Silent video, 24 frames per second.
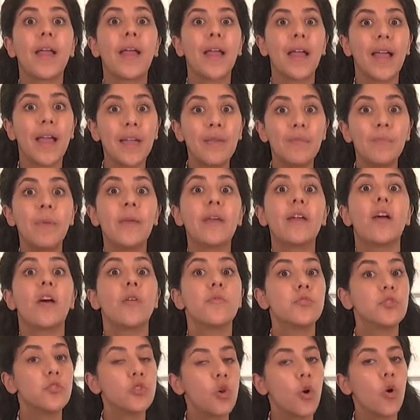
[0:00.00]
it
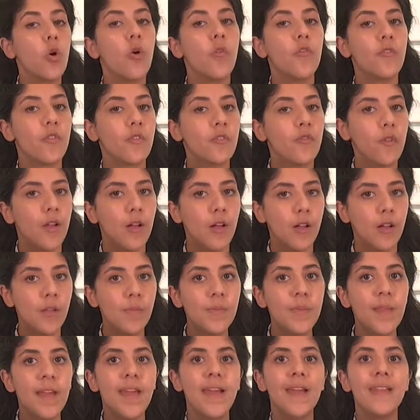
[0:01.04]
becomes so overwhelmed
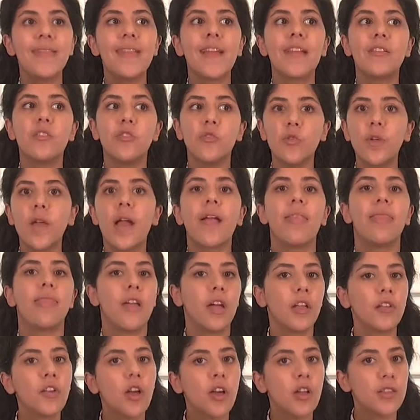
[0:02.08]
that you
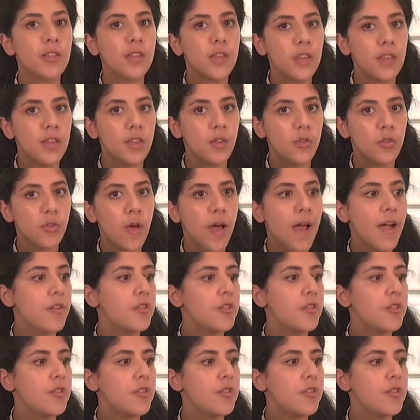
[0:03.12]
cannot continue